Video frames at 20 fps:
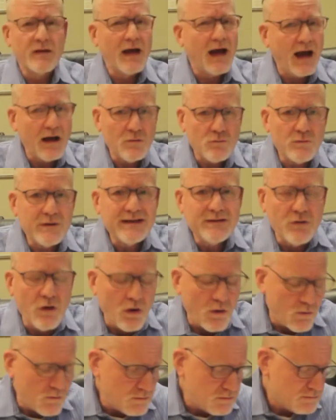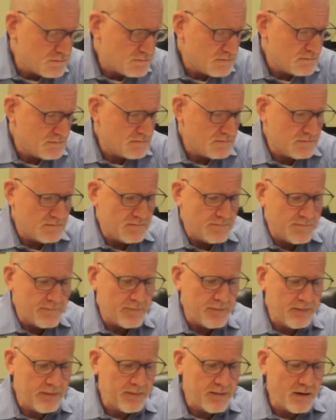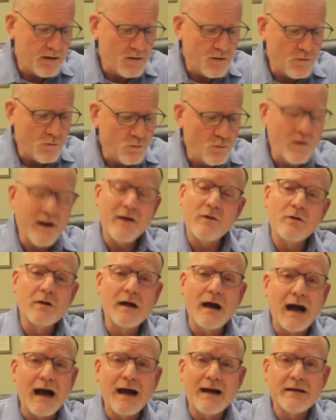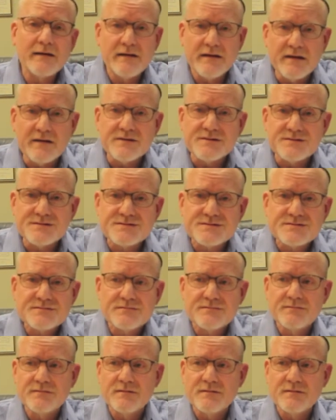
How do we know where God is?